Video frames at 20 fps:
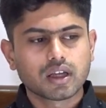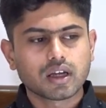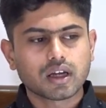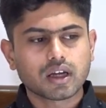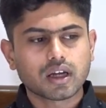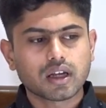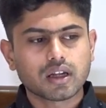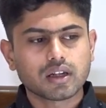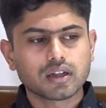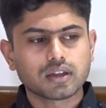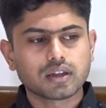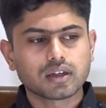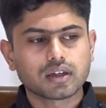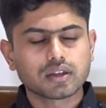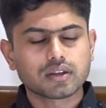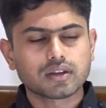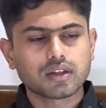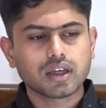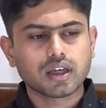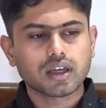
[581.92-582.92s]
and
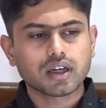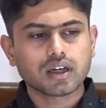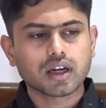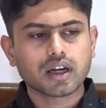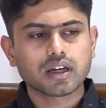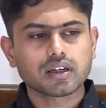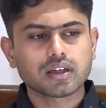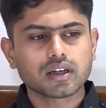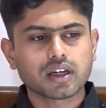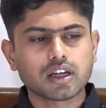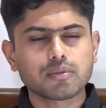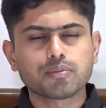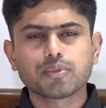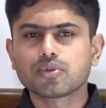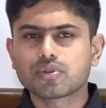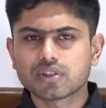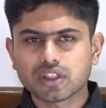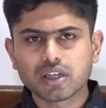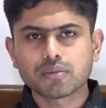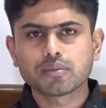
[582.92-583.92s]
they kind of help you
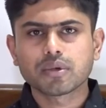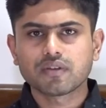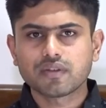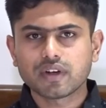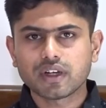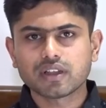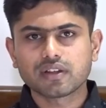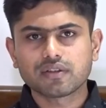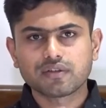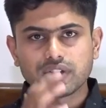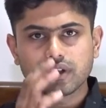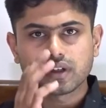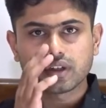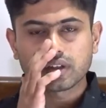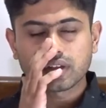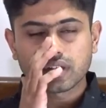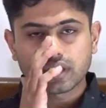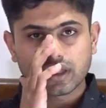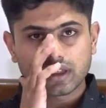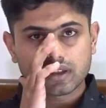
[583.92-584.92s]
skim away the fear
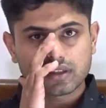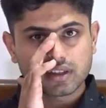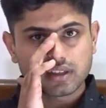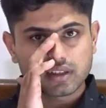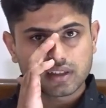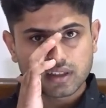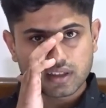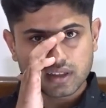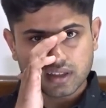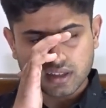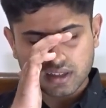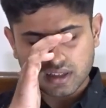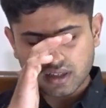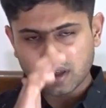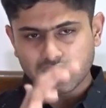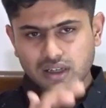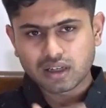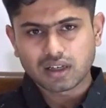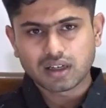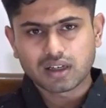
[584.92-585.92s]
that exists
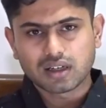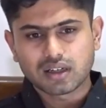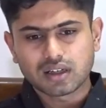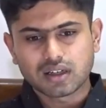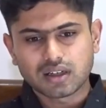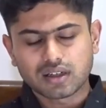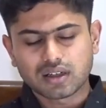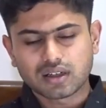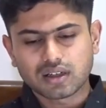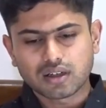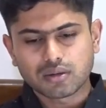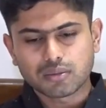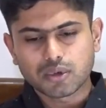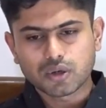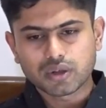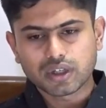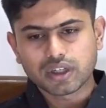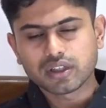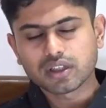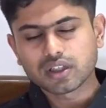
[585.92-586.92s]

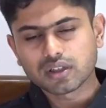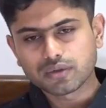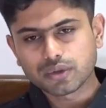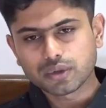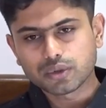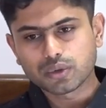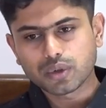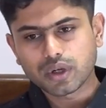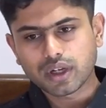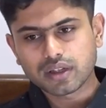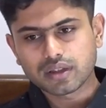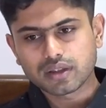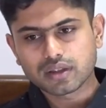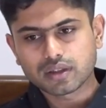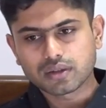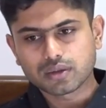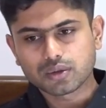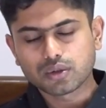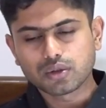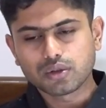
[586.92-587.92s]
about interview and
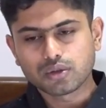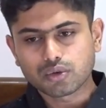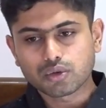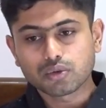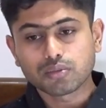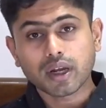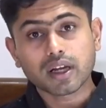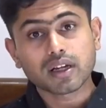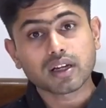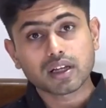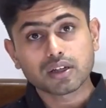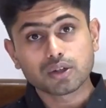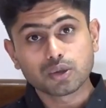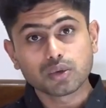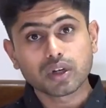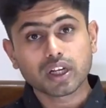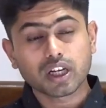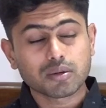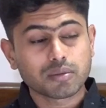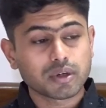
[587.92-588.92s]
the whole room. And I
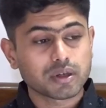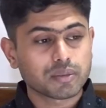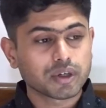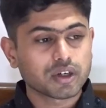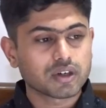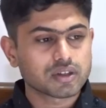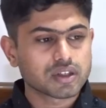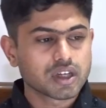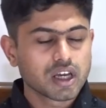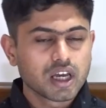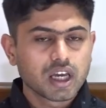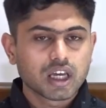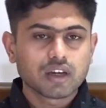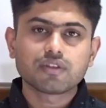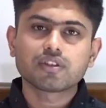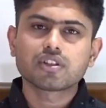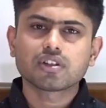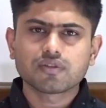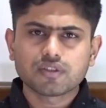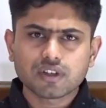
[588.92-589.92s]
do recommend, because if
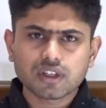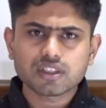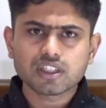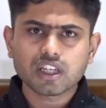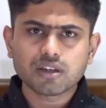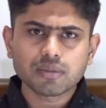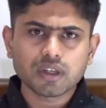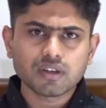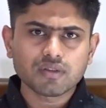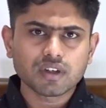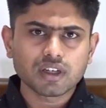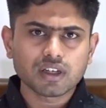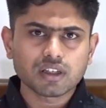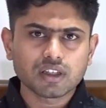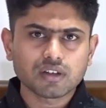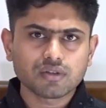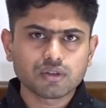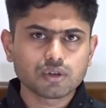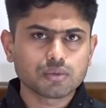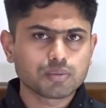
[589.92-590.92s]
it's your first time giving
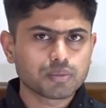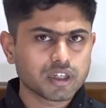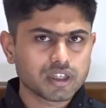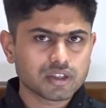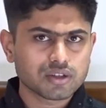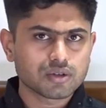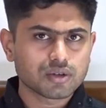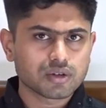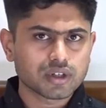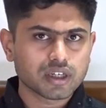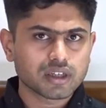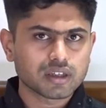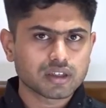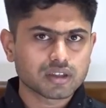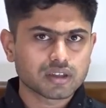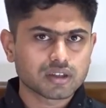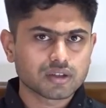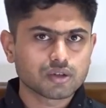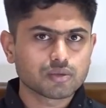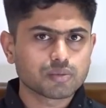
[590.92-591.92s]
interview, please don't
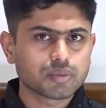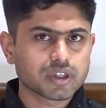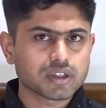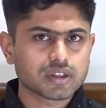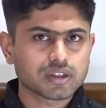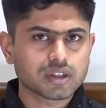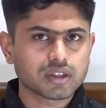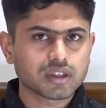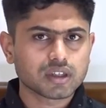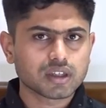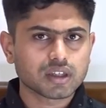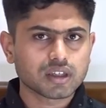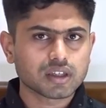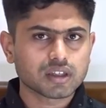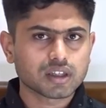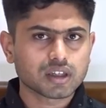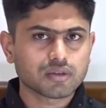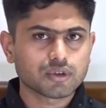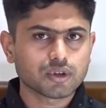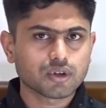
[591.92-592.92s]
enter the UPSC
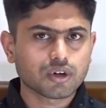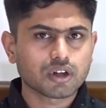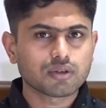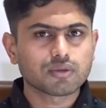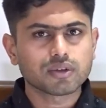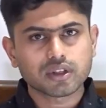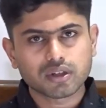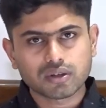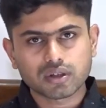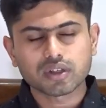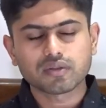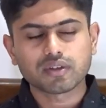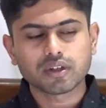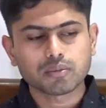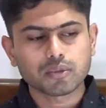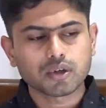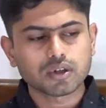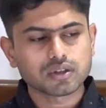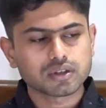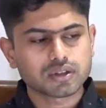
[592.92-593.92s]
interview hall without
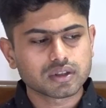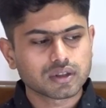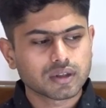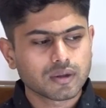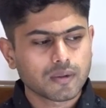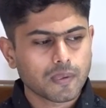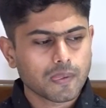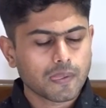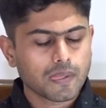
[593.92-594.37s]
giving mocks,